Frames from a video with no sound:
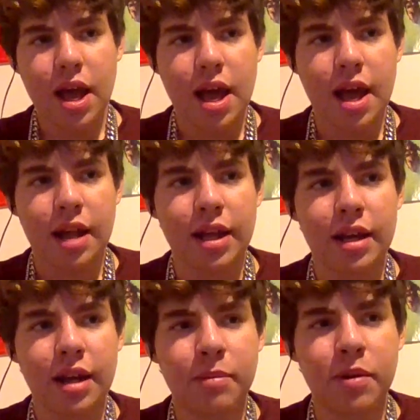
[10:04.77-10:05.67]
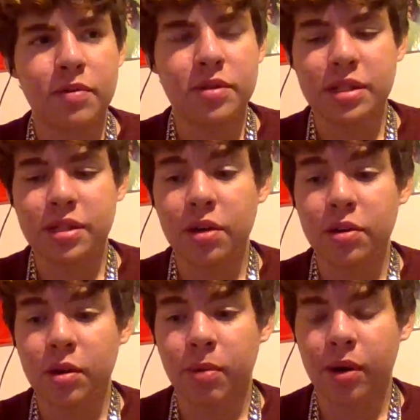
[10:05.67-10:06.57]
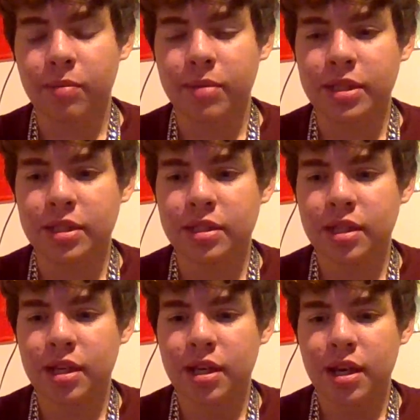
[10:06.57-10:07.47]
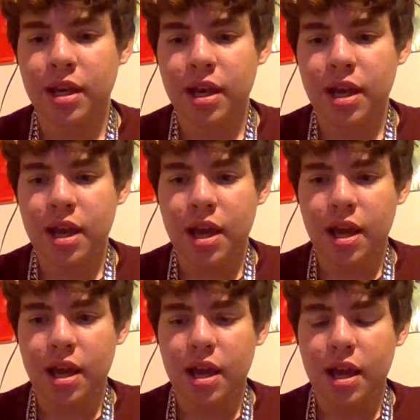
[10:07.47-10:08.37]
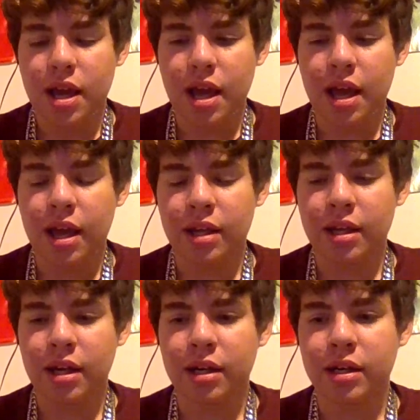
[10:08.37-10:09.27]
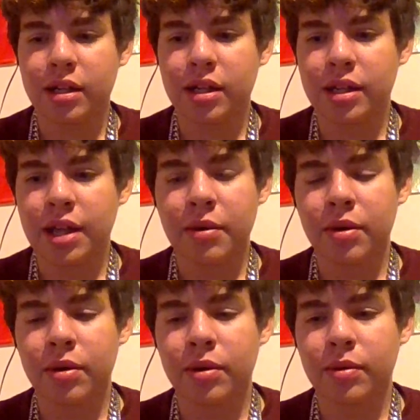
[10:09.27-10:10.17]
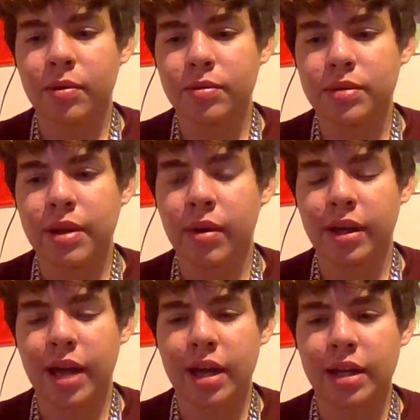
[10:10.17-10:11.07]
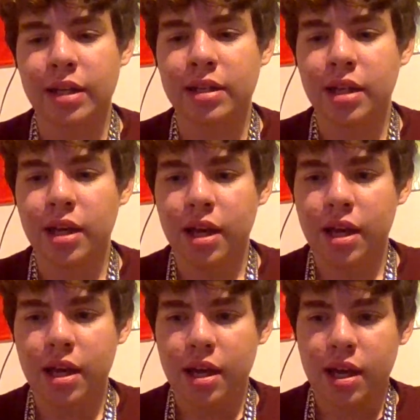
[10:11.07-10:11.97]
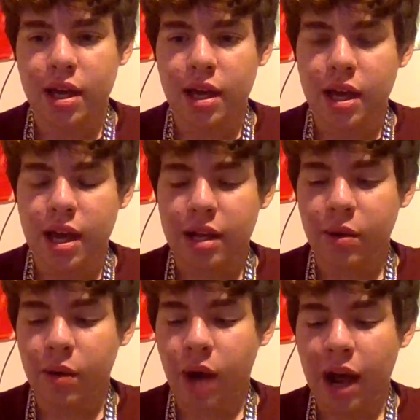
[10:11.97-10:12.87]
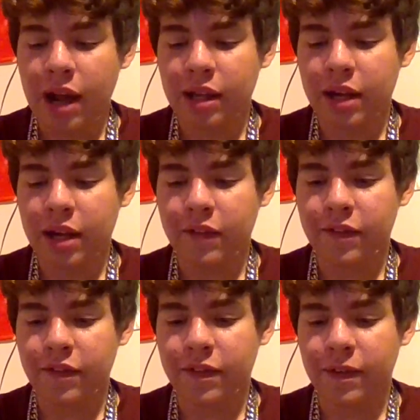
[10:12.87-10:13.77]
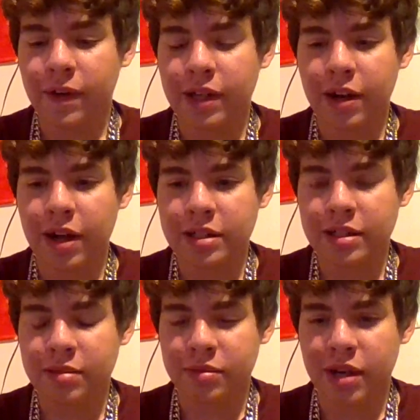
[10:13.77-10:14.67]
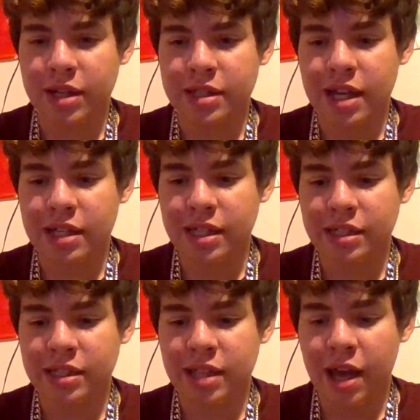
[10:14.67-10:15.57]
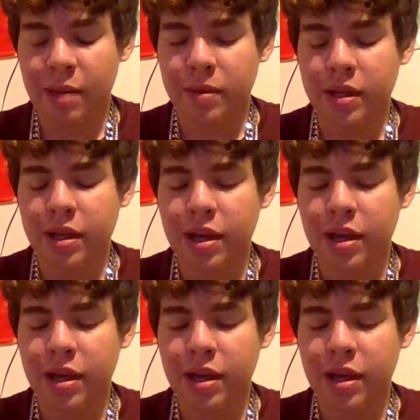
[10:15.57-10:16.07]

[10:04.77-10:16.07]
And then I moved to these other apartments, and they were in Canton, and I had a lot of fun there. There's some crazy ass things happen.